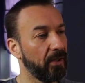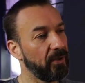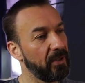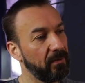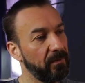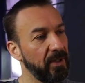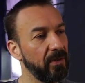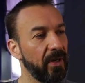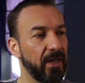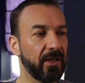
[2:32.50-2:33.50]
Now
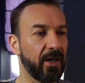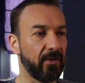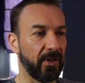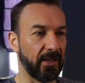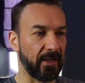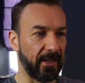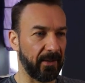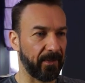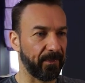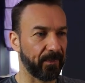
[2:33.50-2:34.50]
video encoding
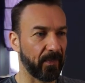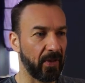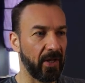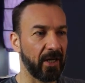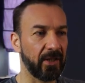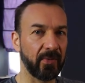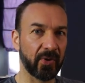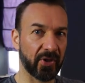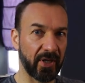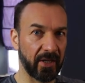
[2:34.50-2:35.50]
type. There are two
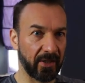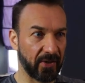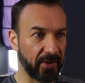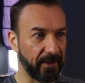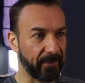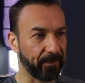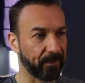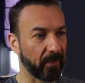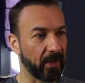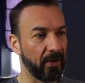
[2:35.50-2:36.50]
standards here.
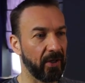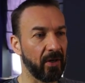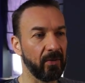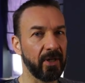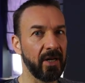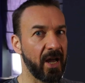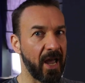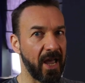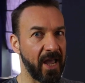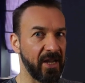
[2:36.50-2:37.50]
The older
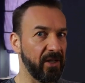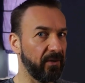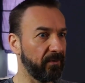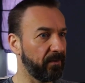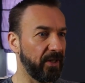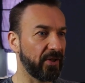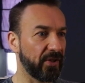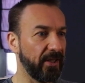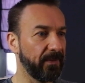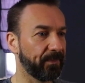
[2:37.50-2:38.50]

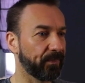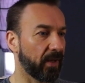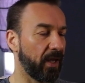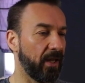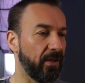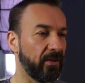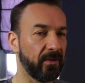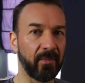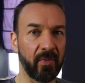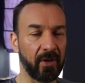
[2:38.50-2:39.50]
AVC and the
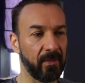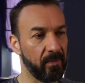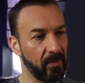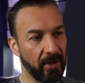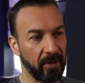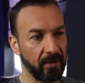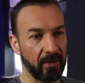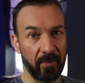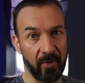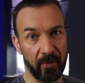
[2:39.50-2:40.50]
more modern
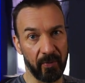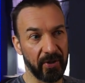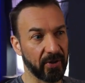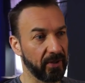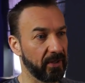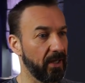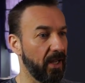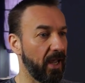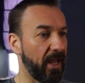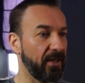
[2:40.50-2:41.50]
or more recent
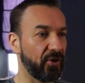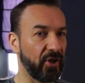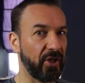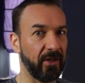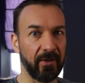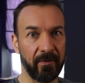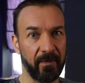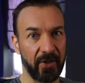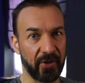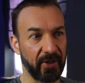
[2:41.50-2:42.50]

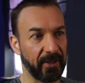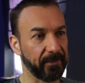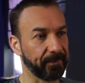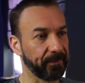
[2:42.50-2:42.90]
HEVC.